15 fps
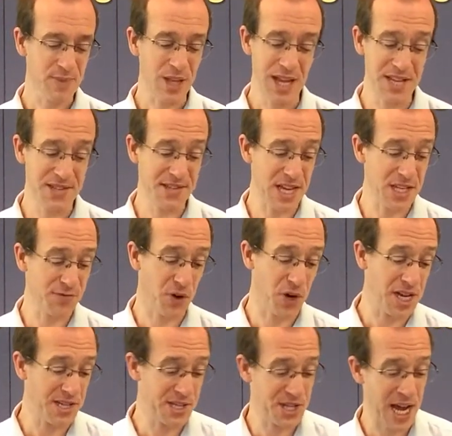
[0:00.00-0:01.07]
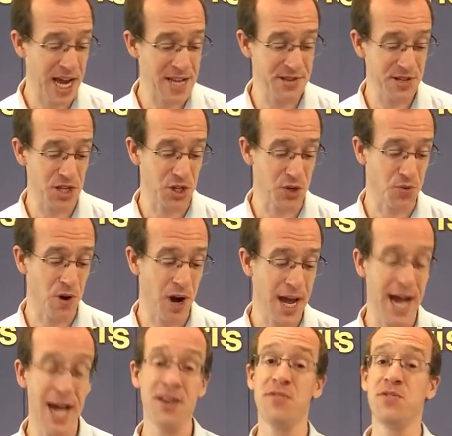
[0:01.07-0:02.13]
It says, "For he stands at the right
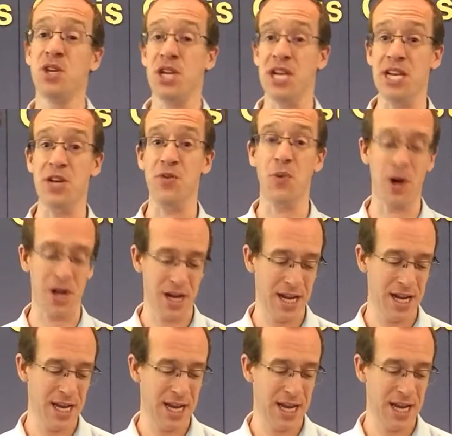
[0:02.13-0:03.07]
hand of the needy one